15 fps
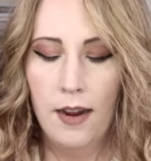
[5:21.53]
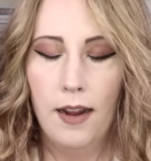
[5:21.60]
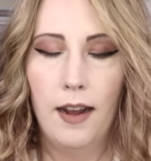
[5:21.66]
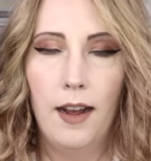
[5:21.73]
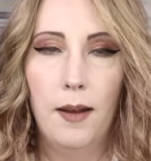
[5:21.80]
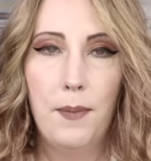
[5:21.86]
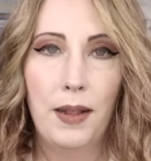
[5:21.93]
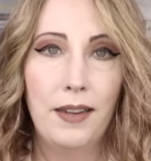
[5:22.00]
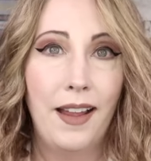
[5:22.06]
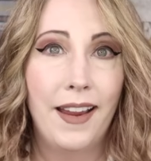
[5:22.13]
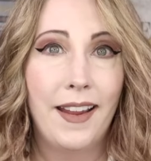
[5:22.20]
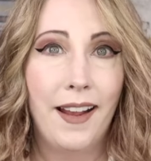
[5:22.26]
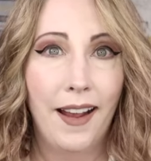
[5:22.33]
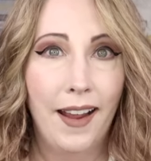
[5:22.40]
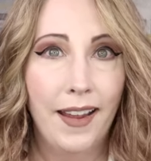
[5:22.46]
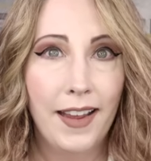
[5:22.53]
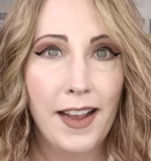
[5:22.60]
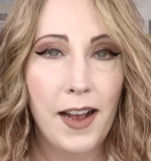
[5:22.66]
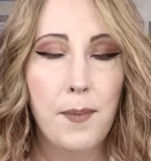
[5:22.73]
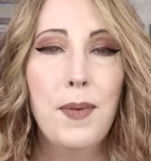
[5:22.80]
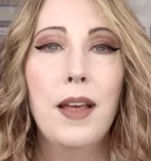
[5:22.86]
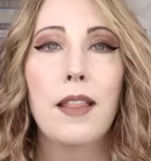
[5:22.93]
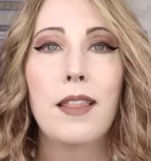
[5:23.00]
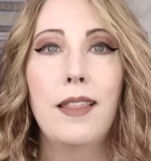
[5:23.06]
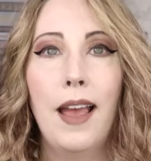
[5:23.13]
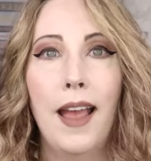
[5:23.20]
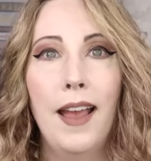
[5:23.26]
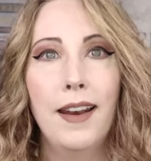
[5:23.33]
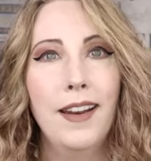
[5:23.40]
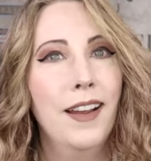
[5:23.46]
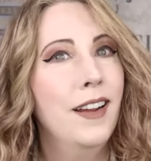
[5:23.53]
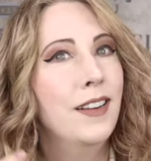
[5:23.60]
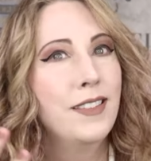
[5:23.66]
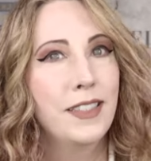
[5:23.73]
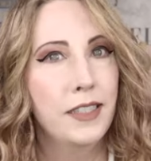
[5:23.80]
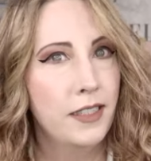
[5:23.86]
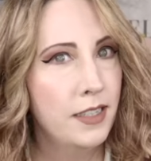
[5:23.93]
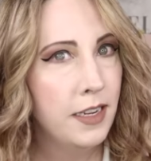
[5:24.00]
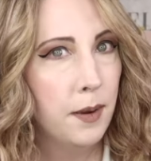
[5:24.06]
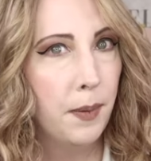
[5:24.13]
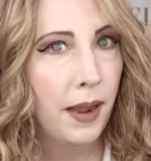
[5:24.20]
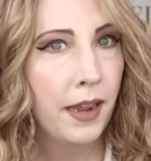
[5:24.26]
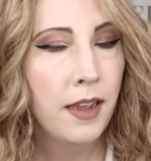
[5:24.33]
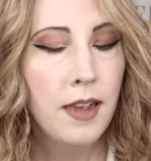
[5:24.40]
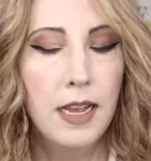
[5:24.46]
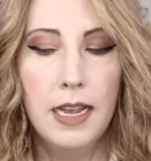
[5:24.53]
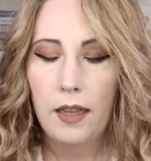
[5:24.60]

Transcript: like I am, then TMI,